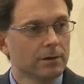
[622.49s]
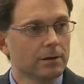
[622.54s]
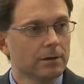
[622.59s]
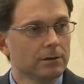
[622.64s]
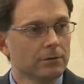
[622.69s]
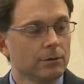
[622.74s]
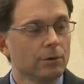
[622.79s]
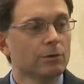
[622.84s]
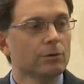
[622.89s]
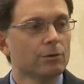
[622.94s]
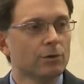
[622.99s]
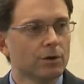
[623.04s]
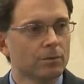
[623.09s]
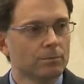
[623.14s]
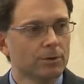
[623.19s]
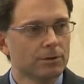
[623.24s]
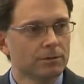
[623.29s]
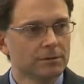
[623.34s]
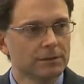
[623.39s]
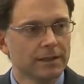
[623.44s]
growth
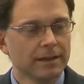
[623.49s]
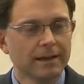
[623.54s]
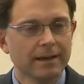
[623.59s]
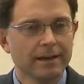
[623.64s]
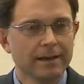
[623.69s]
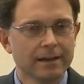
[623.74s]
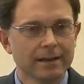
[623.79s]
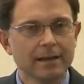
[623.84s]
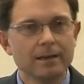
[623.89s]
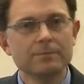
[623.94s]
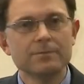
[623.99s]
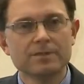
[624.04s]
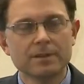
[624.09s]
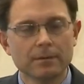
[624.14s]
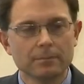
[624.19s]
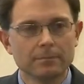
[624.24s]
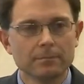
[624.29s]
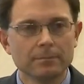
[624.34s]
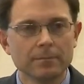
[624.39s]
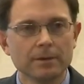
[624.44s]
hormones and keeps
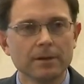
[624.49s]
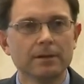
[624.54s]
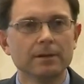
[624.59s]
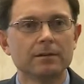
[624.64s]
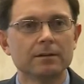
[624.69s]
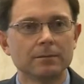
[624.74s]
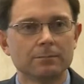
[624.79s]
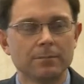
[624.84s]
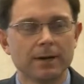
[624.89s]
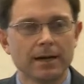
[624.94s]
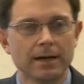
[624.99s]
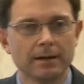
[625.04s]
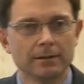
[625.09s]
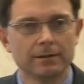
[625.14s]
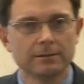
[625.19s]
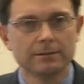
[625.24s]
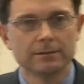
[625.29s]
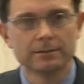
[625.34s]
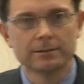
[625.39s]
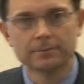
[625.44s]
them into
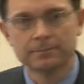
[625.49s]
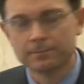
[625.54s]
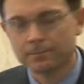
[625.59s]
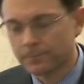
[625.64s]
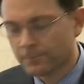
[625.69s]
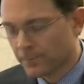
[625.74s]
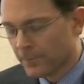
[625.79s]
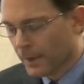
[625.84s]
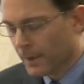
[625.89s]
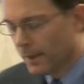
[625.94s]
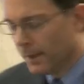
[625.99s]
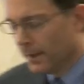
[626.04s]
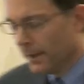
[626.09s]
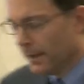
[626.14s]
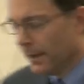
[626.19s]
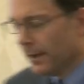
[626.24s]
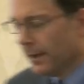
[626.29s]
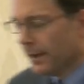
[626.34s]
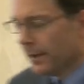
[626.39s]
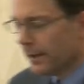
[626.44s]
balance.
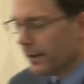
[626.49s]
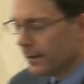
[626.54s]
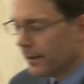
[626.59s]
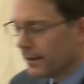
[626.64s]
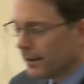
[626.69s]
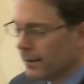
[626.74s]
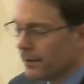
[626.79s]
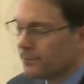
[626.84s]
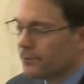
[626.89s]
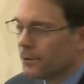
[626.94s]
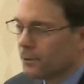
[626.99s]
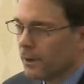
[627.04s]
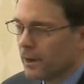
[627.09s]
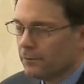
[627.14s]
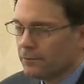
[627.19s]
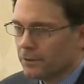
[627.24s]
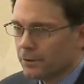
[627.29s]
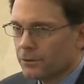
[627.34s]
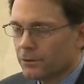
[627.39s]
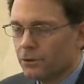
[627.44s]
If you
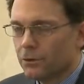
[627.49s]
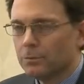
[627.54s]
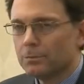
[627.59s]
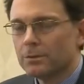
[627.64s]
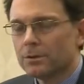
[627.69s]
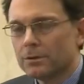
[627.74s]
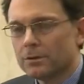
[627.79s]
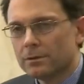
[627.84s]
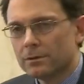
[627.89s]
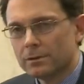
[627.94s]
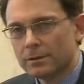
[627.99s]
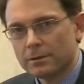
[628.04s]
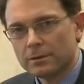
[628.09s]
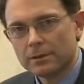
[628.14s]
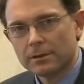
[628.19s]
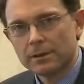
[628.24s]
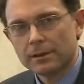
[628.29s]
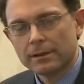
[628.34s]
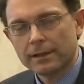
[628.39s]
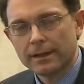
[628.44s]
have a tumor
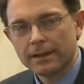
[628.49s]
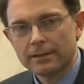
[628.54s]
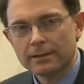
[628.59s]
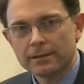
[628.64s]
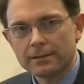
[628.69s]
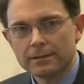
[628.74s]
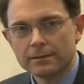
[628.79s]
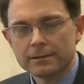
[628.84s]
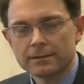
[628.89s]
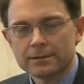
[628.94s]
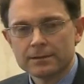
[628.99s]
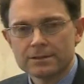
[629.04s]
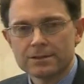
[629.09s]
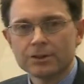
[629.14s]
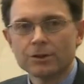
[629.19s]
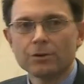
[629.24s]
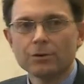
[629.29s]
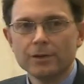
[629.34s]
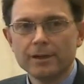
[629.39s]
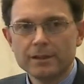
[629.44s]
that
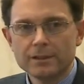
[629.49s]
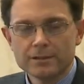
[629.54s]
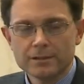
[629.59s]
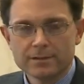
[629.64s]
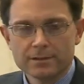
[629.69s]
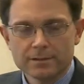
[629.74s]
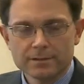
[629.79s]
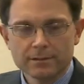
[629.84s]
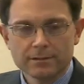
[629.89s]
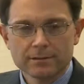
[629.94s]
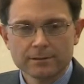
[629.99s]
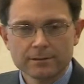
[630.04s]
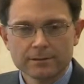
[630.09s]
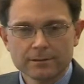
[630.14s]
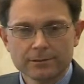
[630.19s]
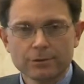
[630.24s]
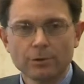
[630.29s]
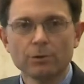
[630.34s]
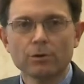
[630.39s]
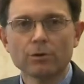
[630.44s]
secretes
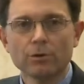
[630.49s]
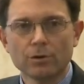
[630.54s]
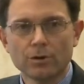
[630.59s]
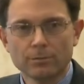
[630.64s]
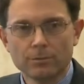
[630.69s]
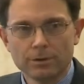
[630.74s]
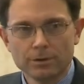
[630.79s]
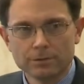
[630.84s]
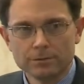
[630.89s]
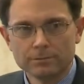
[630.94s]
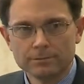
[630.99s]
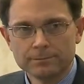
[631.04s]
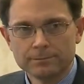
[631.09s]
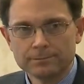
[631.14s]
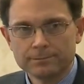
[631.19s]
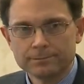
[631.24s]
growth hormone,